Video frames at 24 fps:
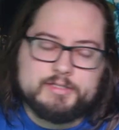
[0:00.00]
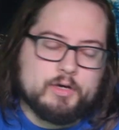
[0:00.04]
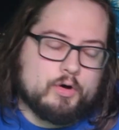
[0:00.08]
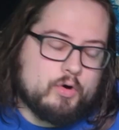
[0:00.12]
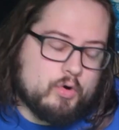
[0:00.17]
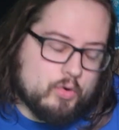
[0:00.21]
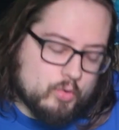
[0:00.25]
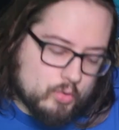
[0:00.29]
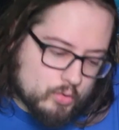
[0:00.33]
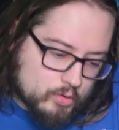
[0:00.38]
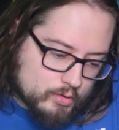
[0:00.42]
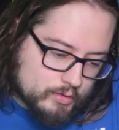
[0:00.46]
the
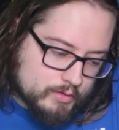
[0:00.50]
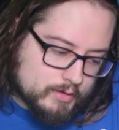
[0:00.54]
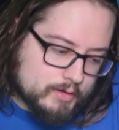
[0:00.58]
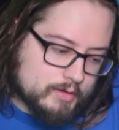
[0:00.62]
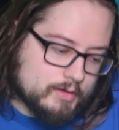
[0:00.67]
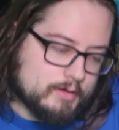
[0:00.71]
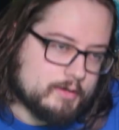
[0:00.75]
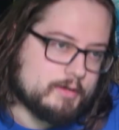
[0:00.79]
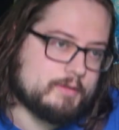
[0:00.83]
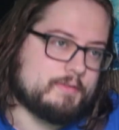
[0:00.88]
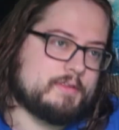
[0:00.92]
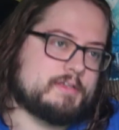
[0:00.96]

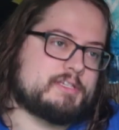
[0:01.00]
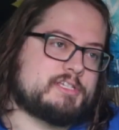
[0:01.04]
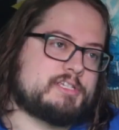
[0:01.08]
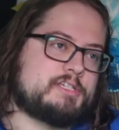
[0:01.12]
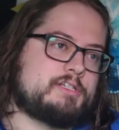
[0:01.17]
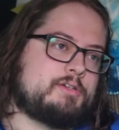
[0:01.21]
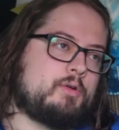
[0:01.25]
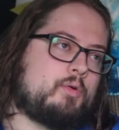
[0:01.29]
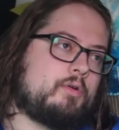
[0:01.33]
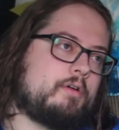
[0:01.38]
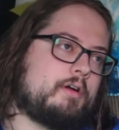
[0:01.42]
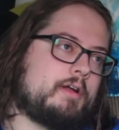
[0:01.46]
horror, the
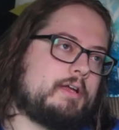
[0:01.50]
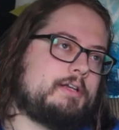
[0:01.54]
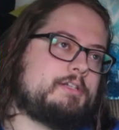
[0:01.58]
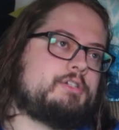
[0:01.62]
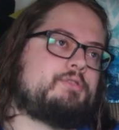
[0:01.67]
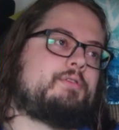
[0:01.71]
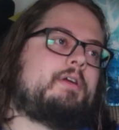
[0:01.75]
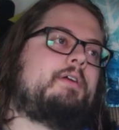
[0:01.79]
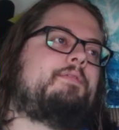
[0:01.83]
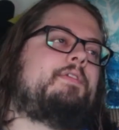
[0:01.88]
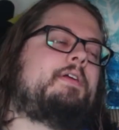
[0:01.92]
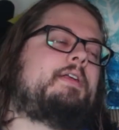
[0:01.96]

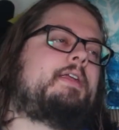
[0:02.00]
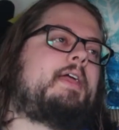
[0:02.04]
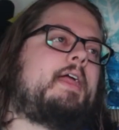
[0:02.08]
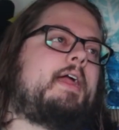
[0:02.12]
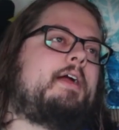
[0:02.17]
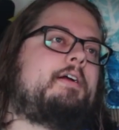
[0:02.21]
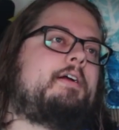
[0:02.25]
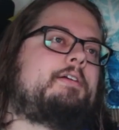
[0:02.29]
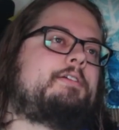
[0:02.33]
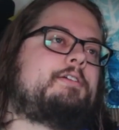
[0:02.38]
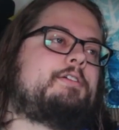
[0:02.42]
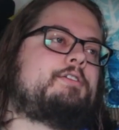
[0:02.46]
story-driven,
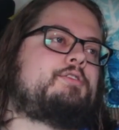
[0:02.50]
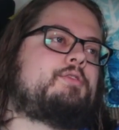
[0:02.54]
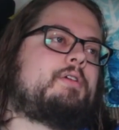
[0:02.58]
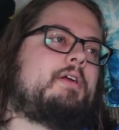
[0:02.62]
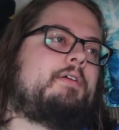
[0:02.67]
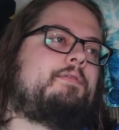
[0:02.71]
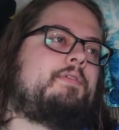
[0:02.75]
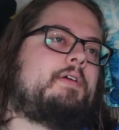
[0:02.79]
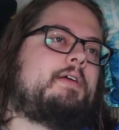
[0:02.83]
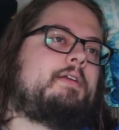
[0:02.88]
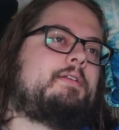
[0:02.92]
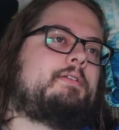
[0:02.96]

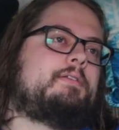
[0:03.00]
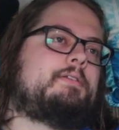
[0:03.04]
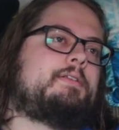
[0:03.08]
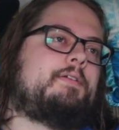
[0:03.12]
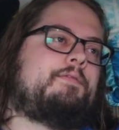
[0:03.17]
character-driven